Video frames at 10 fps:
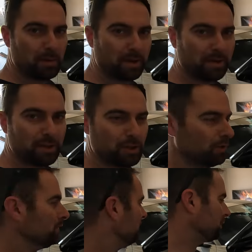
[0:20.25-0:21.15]
We got an
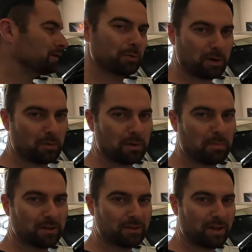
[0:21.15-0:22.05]
issue. 2021
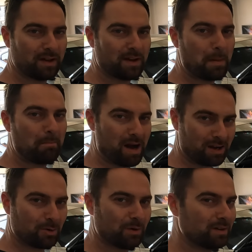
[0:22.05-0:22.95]
Mustang
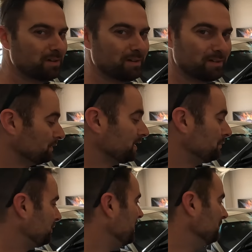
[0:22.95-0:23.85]
Mach 1. We
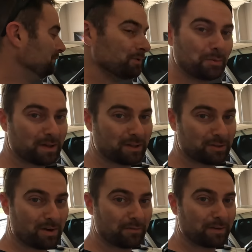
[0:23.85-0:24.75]
got a problem. We got to
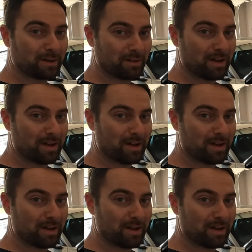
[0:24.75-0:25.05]
try to figure it